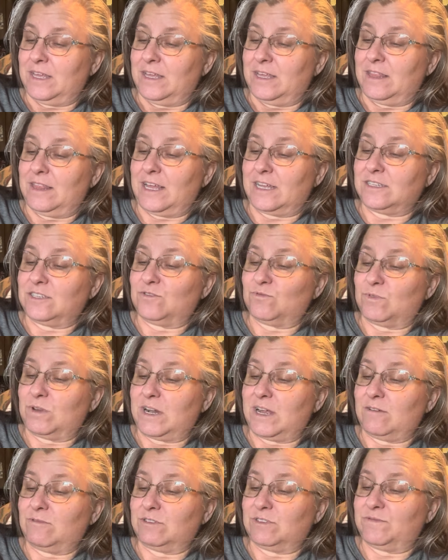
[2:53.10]
That's the one
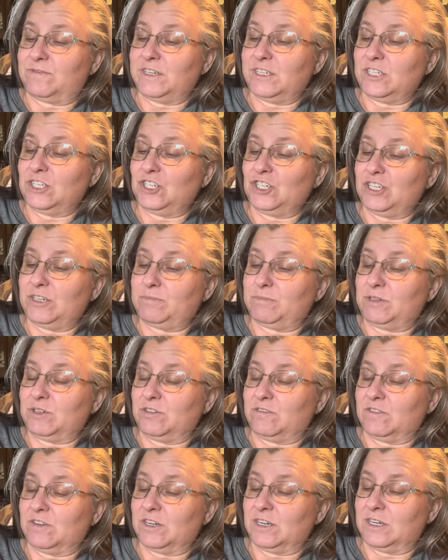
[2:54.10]
I was feeling gypped
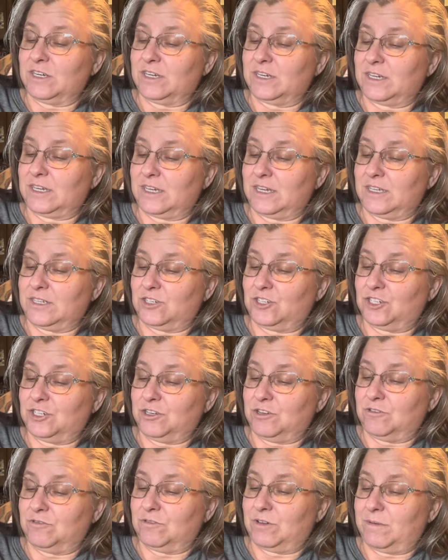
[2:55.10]
over, because
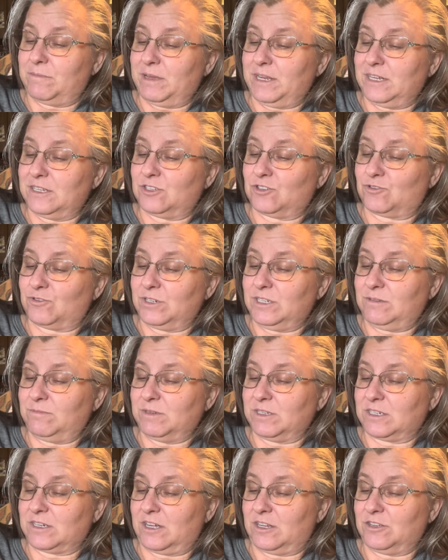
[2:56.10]
it's
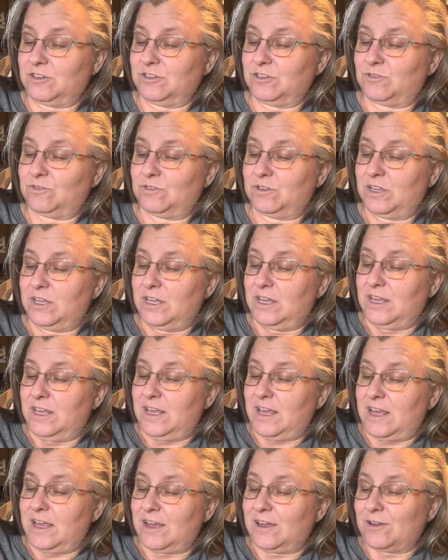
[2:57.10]
Christmas colors.
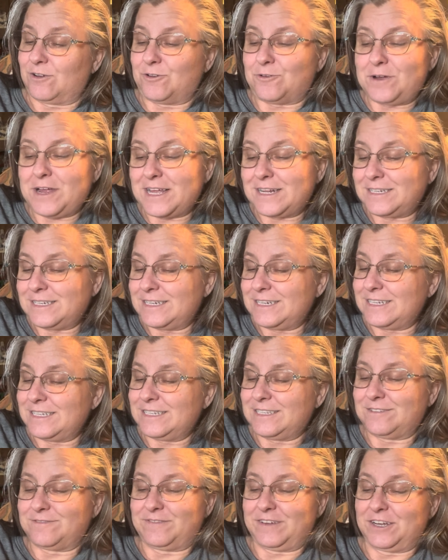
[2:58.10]
Granted,
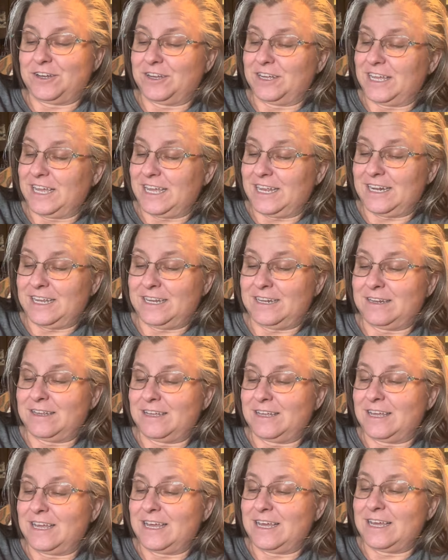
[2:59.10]
it's variegated,
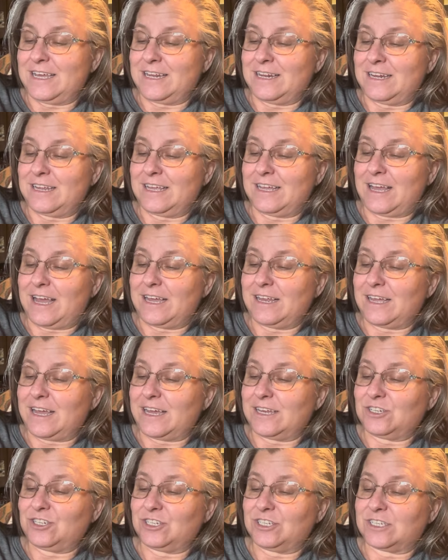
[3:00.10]
and
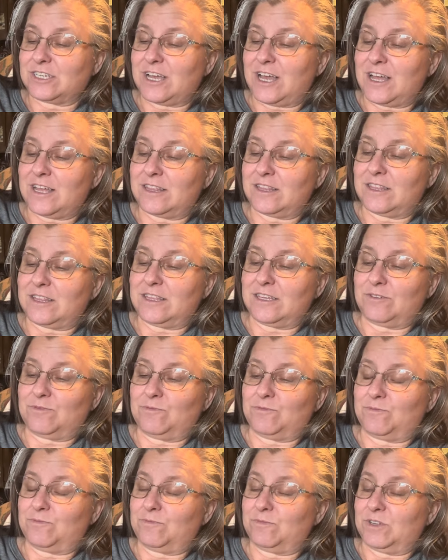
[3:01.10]
I just got the
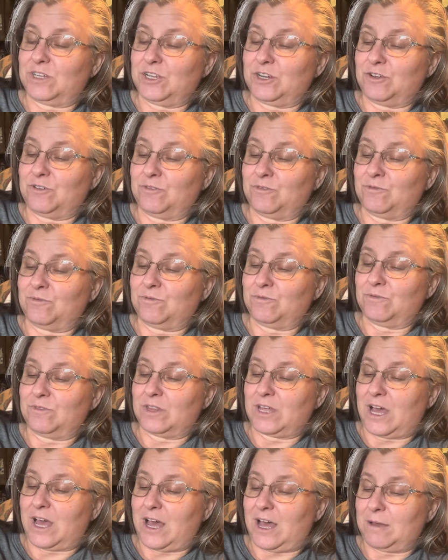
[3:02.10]

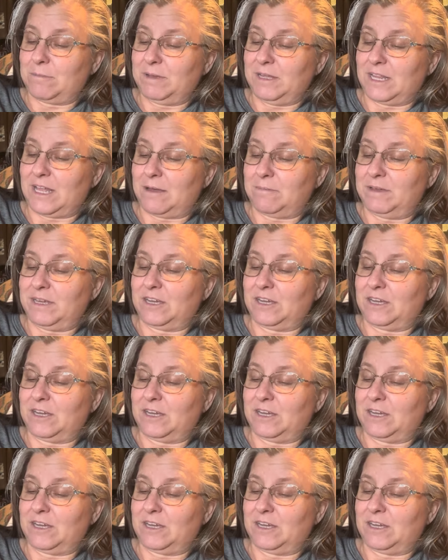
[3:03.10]
Hobby Lobby